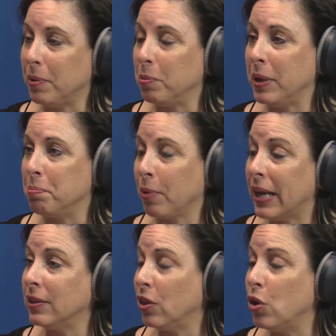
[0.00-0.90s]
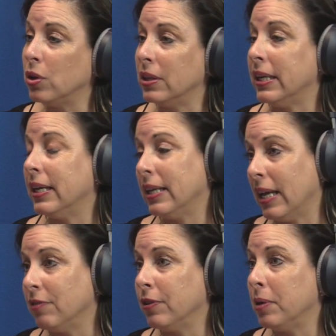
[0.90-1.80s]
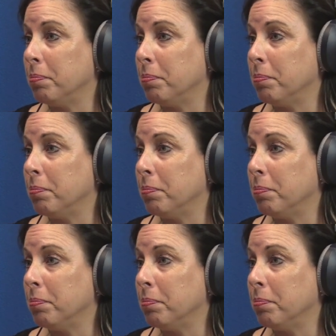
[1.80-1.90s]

but we brand locally in every